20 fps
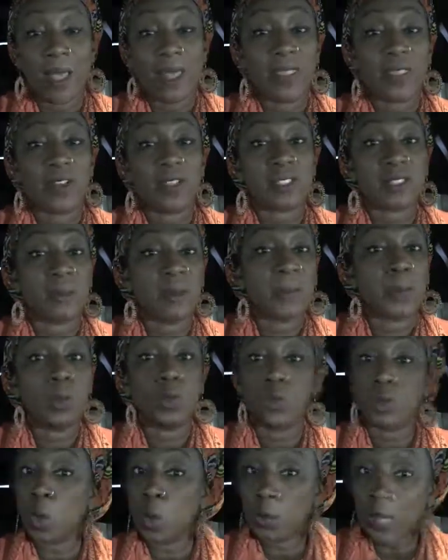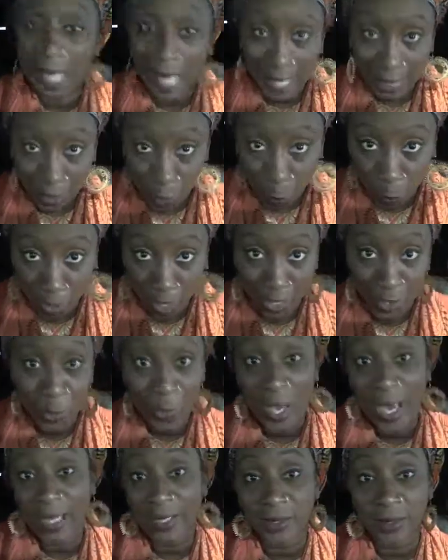There are some people who don't like the way
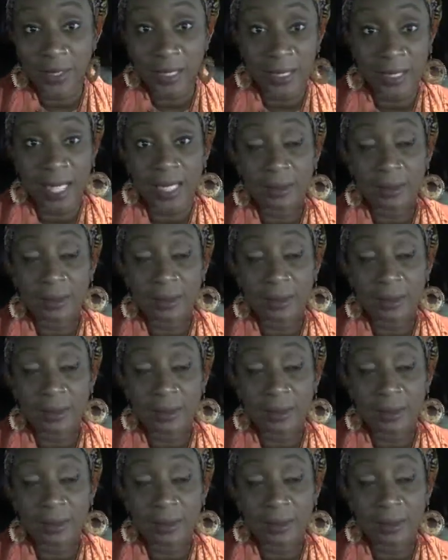you handled it.